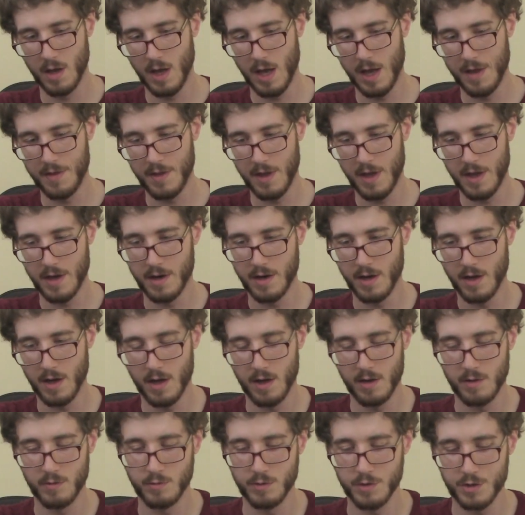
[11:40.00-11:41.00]
And then
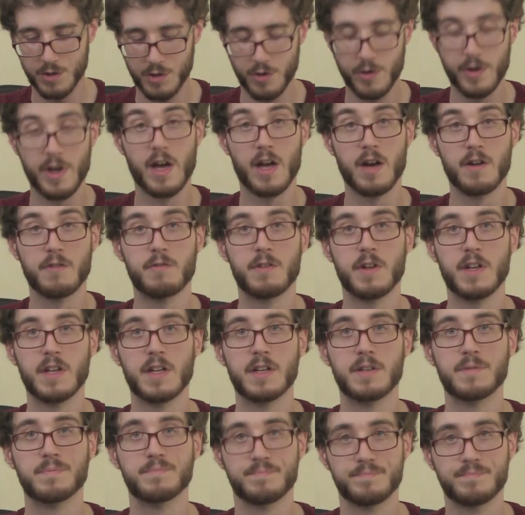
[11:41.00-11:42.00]
we'll show you how to
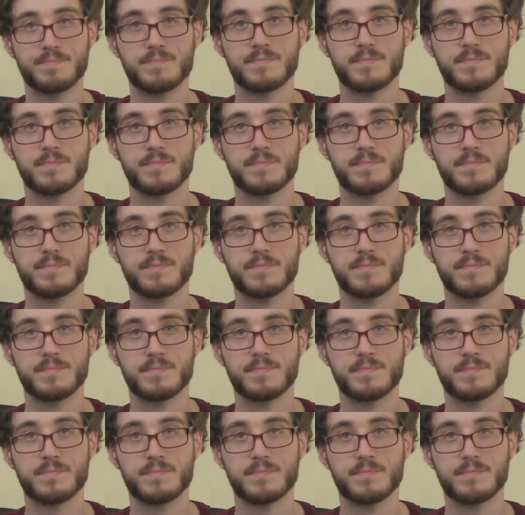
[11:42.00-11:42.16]
fill it.